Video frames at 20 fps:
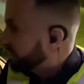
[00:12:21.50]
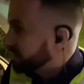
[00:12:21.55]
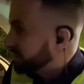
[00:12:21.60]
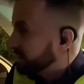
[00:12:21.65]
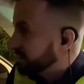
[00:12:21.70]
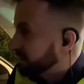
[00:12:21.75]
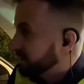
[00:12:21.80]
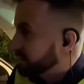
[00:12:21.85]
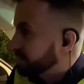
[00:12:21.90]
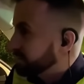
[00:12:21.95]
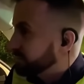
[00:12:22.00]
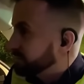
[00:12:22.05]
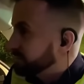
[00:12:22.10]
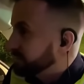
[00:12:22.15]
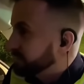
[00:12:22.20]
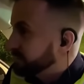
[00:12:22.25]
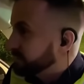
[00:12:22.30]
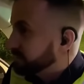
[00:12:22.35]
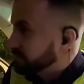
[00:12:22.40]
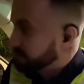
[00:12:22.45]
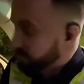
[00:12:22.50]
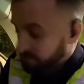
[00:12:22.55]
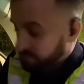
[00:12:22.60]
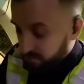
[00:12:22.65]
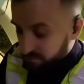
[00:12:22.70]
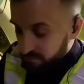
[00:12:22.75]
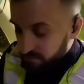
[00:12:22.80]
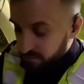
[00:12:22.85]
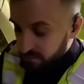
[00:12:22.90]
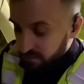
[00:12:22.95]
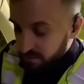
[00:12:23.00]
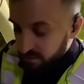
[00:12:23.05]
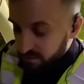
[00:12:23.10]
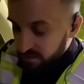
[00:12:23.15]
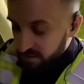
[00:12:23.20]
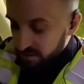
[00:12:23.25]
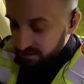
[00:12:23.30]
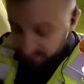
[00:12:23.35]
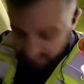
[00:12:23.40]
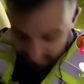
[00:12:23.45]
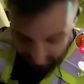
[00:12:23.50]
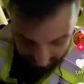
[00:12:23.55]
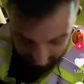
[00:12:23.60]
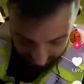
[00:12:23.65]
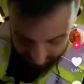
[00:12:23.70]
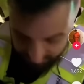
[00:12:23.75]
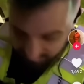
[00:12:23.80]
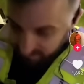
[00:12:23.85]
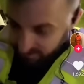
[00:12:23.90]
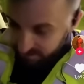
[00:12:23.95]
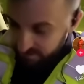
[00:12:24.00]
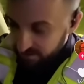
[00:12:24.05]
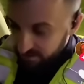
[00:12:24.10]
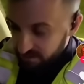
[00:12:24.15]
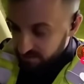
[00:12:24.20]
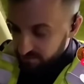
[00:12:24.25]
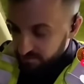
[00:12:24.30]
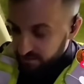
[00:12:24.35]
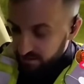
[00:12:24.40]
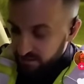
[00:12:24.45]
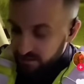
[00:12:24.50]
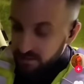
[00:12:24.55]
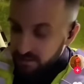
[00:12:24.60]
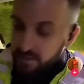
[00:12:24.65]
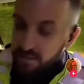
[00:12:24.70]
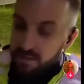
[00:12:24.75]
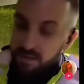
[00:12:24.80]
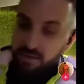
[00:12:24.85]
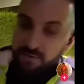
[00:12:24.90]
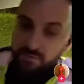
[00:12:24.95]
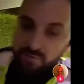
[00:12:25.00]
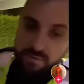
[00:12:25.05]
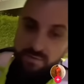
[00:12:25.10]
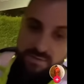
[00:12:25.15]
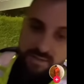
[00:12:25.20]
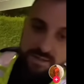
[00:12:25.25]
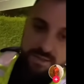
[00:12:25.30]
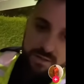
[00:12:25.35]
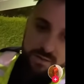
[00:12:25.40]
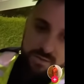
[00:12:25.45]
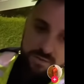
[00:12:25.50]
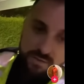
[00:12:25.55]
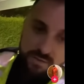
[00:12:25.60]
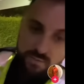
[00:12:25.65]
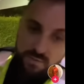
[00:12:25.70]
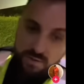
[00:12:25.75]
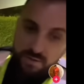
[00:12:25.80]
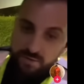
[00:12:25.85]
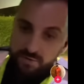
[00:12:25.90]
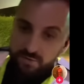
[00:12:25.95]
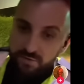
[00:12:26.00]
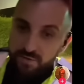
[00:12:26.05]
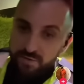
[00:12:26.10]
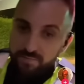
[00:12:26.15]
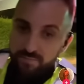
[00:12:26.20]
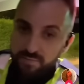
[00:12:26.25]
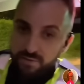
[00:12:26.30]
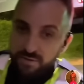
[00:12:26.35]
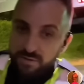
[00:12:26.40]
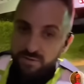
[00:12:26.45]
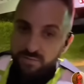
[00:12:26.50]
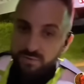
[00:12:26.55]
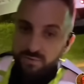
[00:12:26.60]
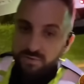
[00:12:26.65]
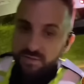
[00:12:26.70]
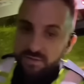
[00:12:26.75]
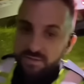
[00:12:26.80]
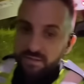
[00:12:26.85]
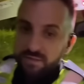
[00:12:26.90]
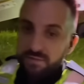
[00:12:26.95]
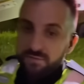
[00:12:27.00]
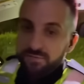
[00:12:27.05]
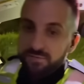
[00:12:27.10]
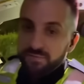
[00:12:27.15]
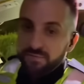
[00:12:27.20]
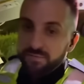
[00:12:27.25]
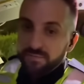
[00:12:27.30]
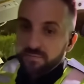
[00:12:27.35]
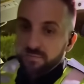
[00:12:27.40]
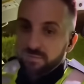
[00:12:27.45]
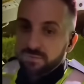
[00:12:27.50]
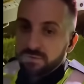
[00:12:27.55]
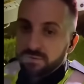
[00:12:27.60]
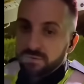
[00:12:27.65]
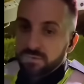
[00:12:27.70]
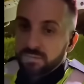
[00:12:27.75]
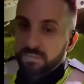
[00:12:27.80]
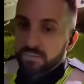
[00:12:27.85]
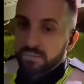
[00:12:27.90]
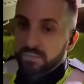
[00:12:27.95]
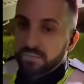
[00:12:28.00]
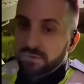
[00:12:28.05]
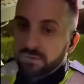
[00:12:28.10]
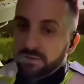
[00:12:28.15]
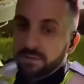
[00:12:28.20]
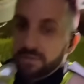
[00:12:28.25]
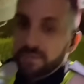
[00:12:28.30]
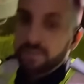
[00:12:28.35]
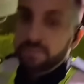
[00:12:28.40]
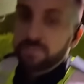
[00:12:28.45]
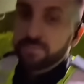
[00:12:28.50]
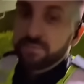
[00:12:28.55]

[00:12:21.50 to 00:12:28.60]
Well, it'll be zero point zero zero. That's fine if that's the case, mate, yeah. If you want to take hold of the white tube and pull it towards yourself. Like this. Yeah,